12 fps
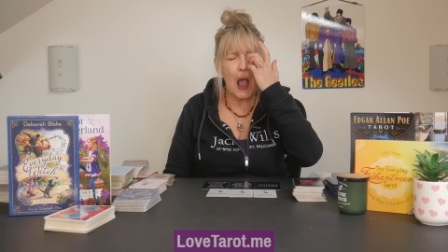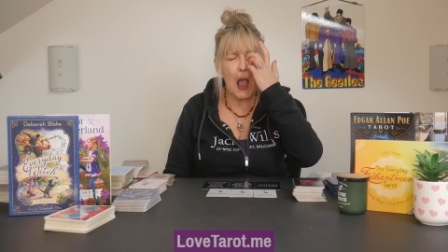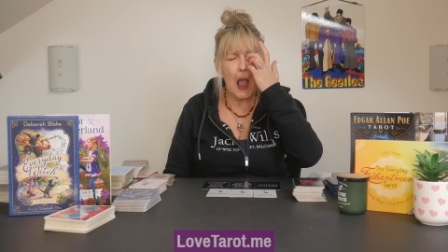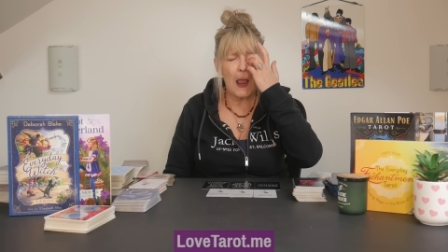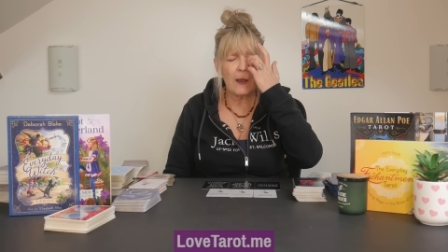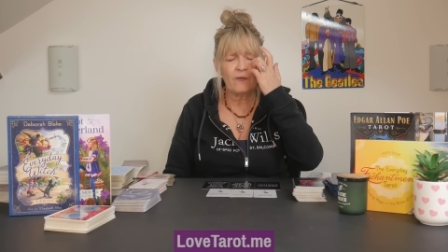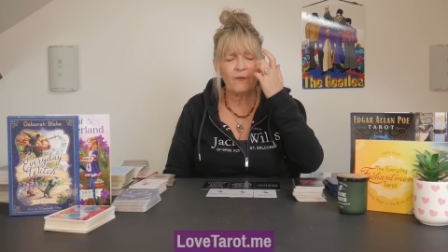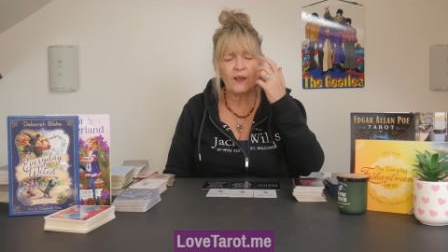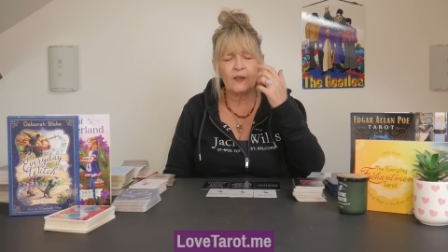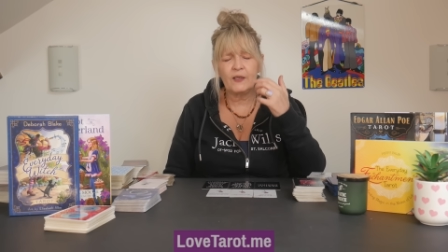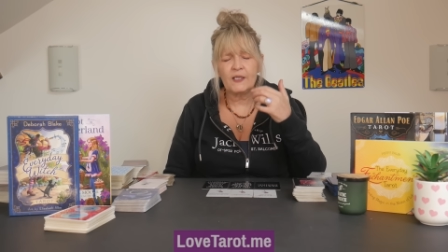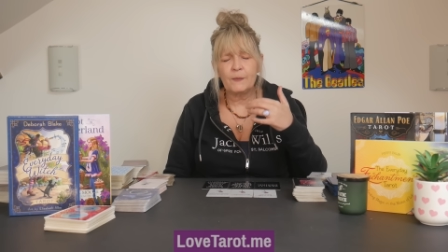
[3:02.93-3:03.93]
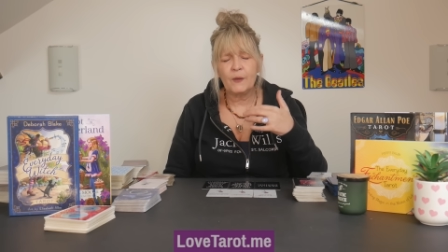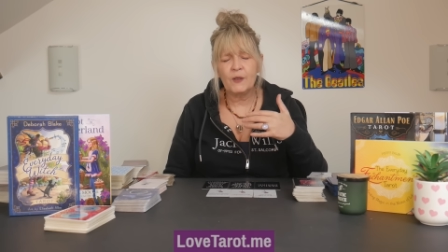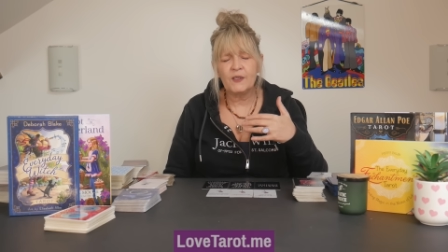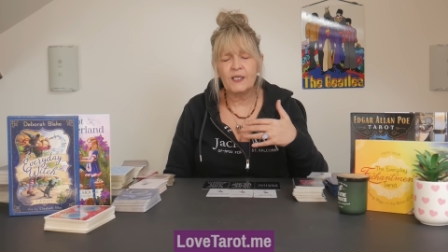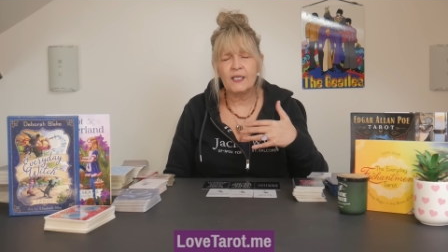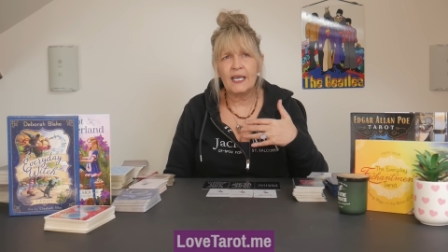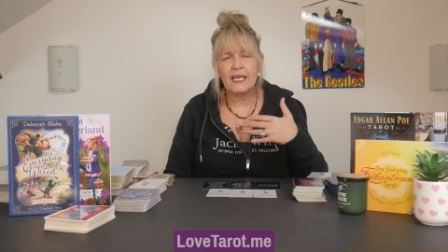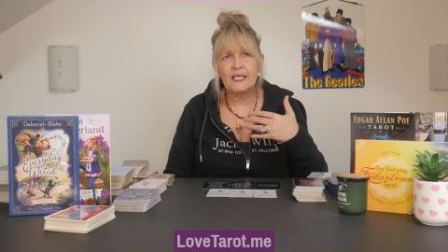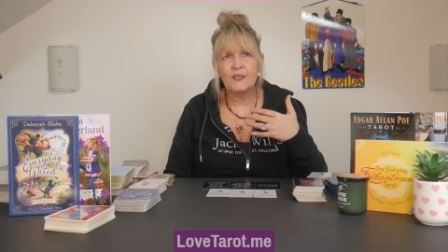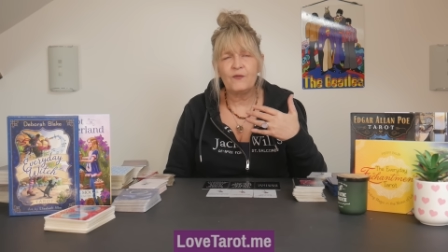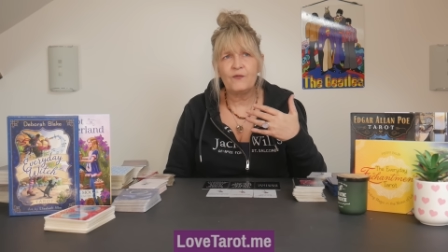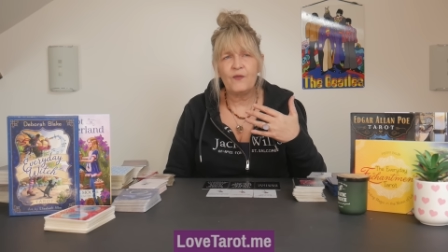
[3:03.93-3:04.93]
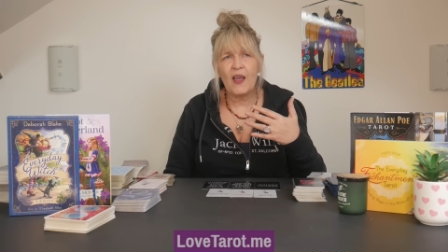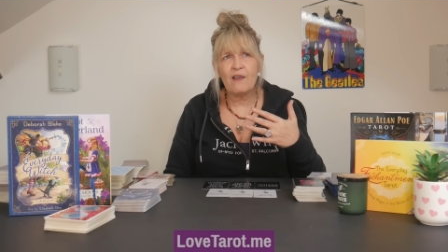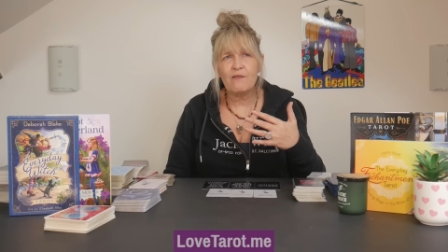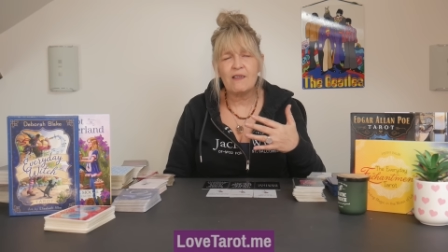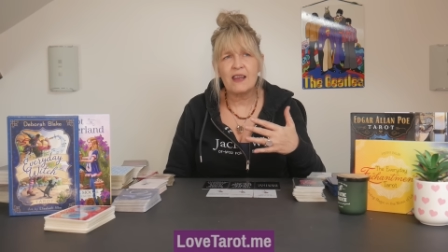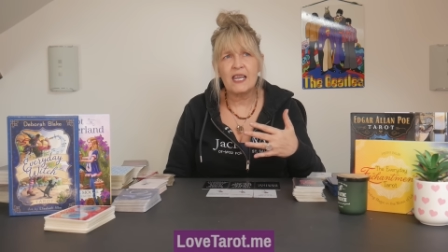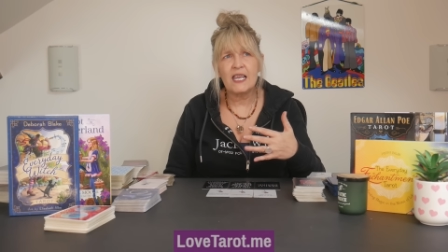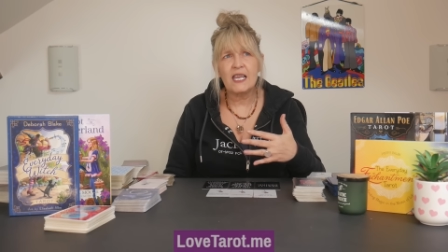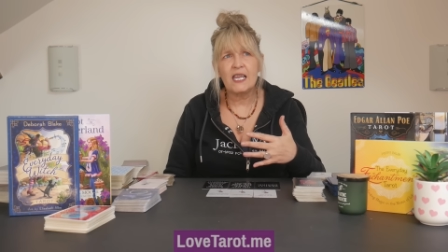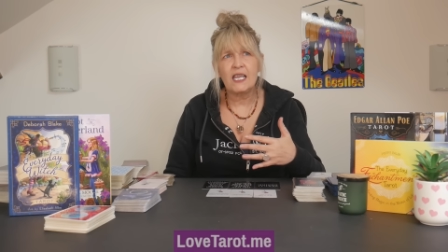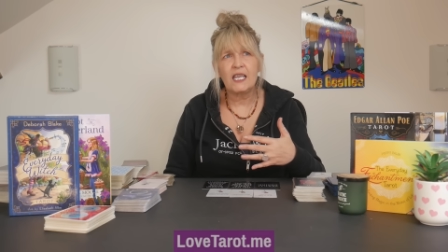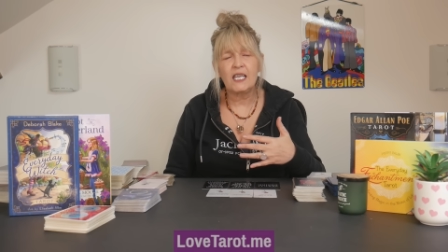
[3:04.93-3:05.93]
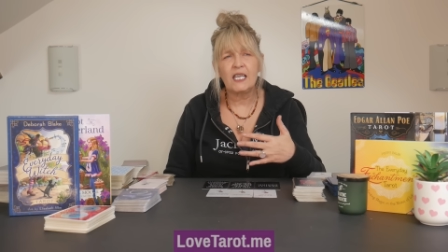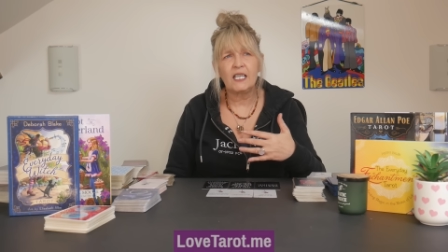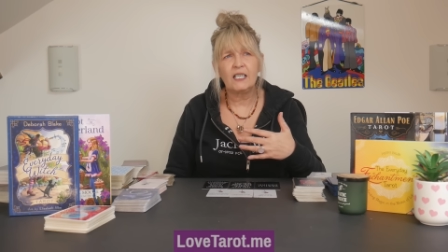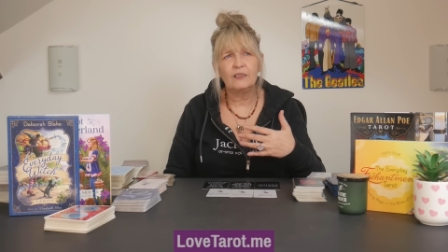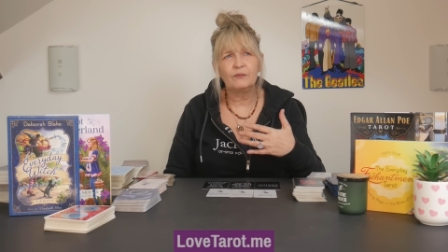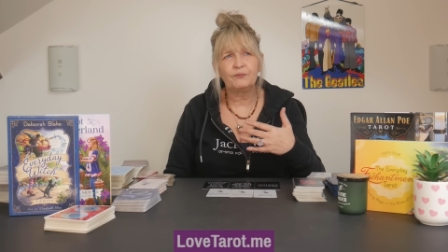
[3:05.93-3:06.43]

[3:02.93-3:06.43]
I feel this person is very,